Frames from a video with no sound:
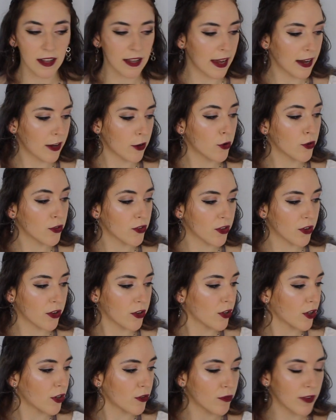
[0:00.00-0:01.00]
Like also
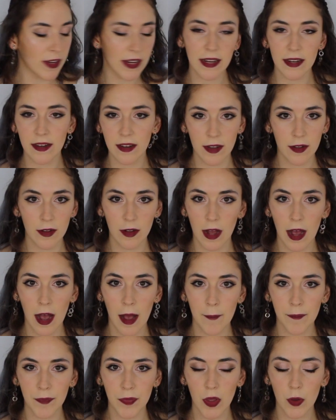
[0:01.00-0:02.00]
you can read,
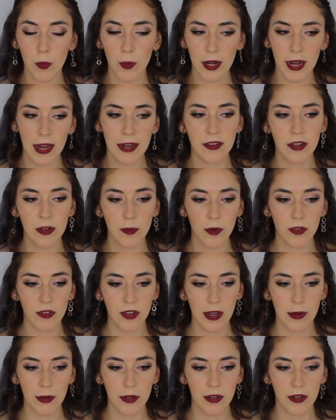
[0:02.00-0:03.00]
what I did was
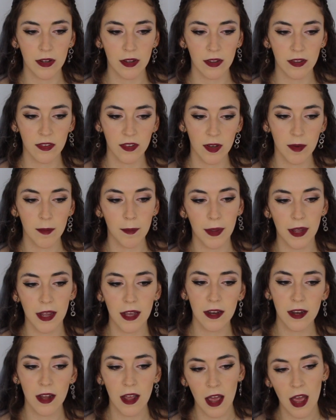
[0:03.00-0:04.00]
I would sit in
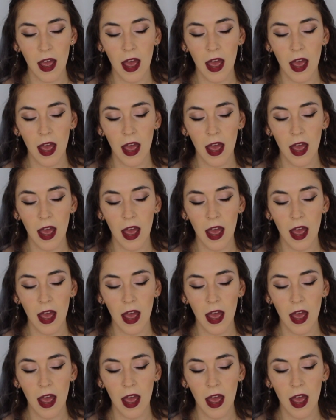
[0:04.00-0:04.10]
bed